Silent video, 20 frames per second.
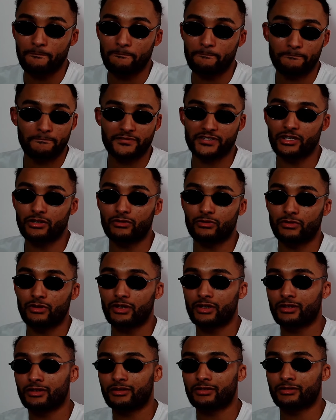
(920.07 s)
So
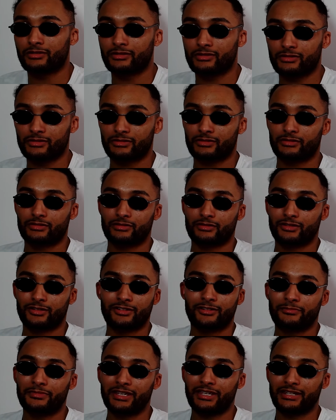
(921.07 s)
you know what
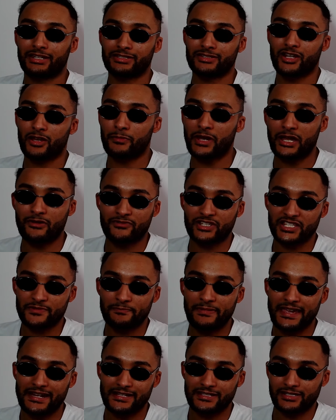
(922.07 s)
I mean? There's no amount of
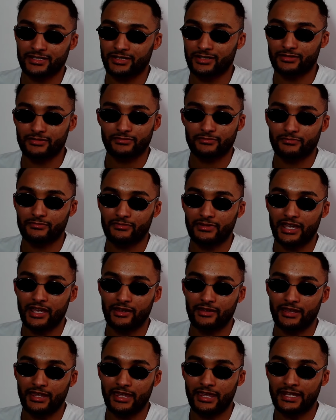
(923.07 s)
respect that's going to
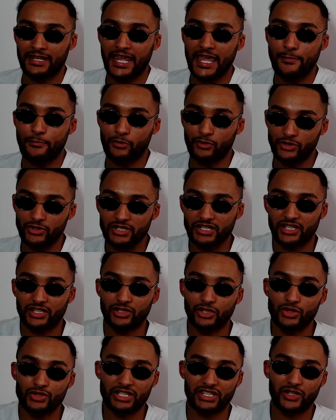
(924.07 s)
enable
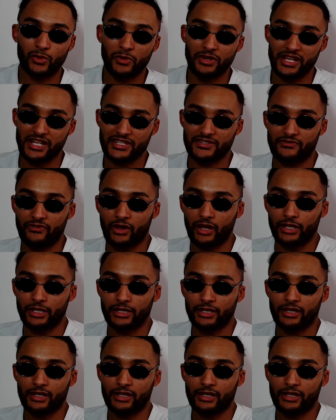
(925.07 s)
you to win this fight.